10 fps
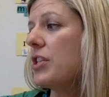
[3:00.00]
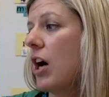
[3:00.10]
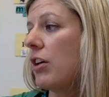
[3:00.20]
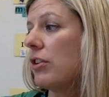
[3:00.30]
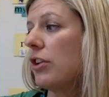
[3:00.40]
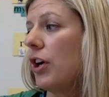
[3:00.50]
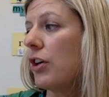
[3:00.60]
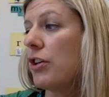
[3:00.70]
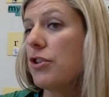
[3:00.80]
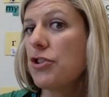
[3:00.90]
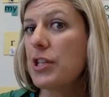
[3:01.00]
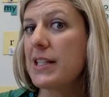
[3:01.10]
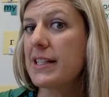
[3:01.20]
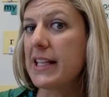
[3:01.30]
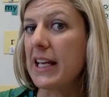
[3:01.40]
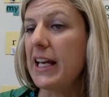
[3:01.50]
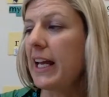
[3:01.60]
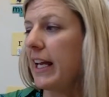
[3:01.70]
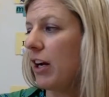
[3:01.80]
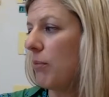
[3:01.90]
are large sea
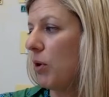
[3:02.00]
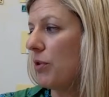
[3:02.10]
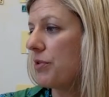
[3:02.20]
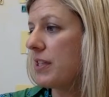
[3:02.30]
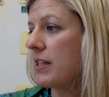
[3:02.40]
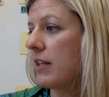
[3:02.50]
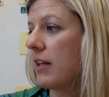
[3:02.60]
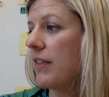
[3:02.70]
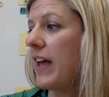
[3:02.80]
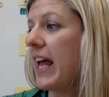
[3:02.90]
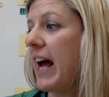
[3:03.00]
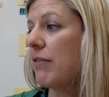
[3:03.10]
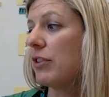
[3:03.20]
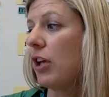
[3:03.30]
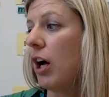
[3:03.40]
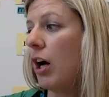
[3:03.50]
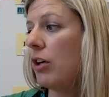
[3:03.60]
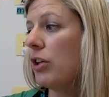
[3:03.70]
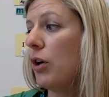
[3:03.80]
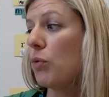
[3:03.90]
animals. They have
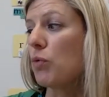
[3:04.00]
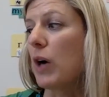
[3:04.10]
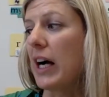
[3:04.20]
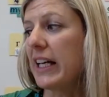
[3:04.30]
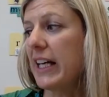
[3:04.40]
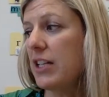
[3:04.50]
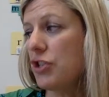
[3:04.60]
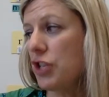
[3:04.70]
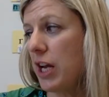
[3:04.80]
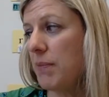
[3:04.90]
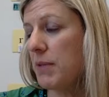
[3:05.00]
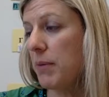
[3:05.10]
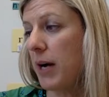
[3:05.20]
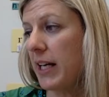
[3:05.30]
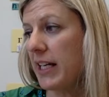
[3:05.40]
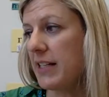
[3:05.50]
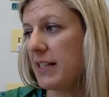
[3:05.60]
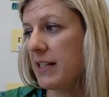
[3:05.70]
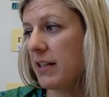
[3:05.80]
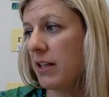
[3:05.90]
long, rocket-shaped bodies.